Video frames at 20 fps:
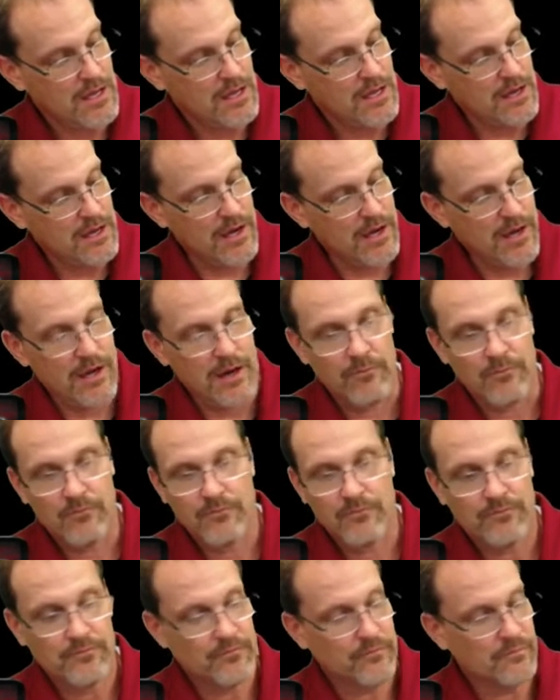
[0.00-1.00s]

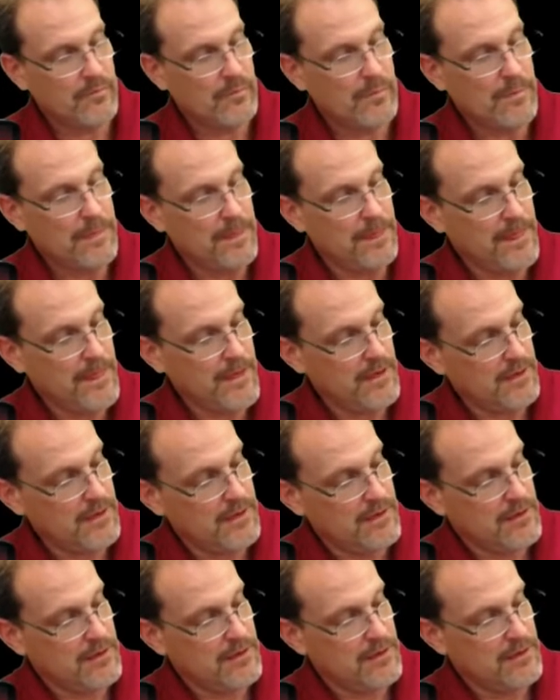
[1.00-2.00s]
Um,
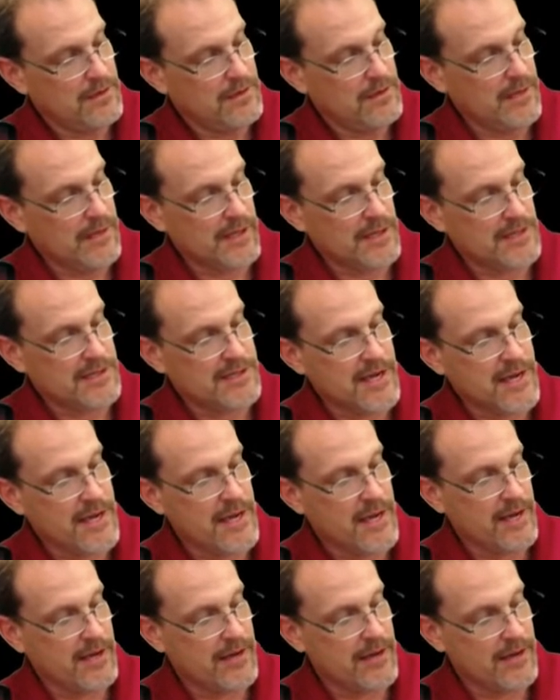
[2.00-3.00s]
it is
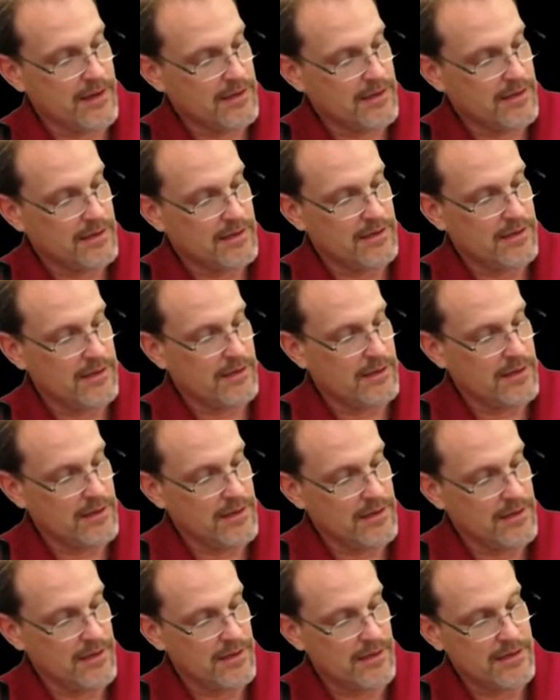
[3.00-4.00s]
a. Uh,
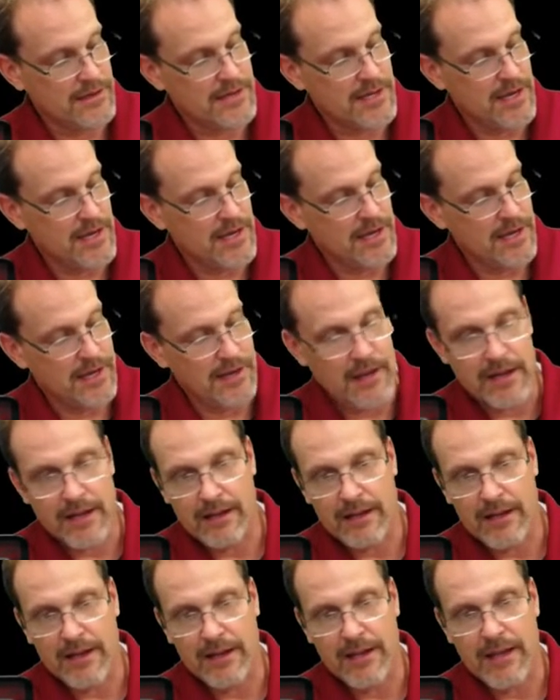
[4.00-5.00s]
uh, it is a, I,
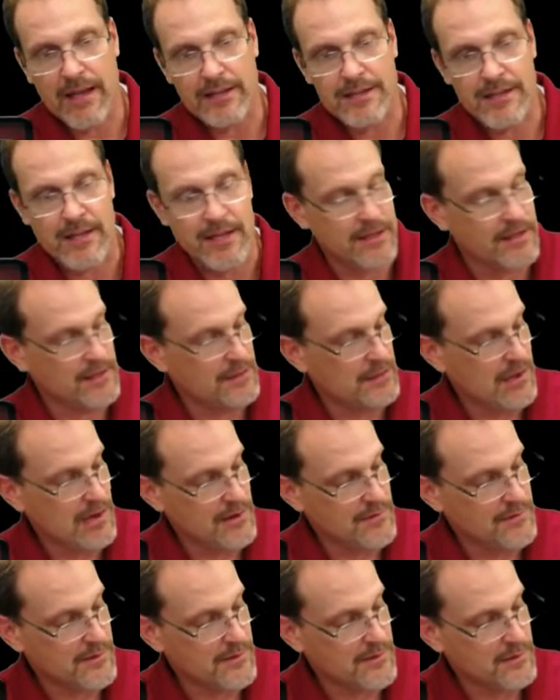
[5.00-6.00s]
I can't tell you the
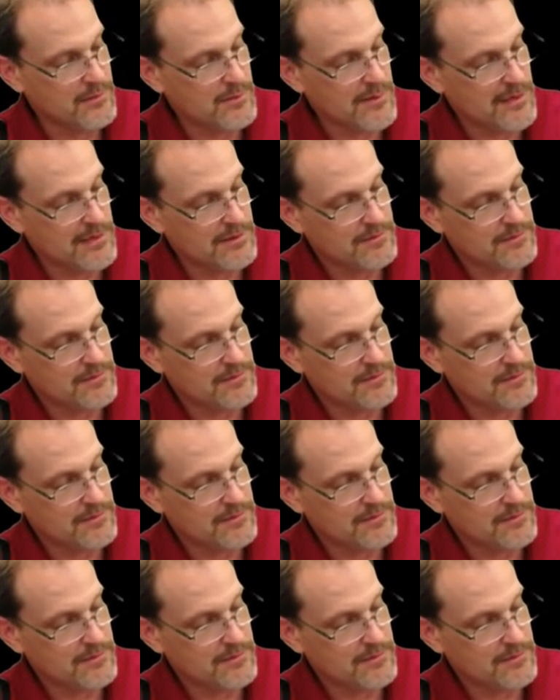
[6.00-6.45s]
law firm, but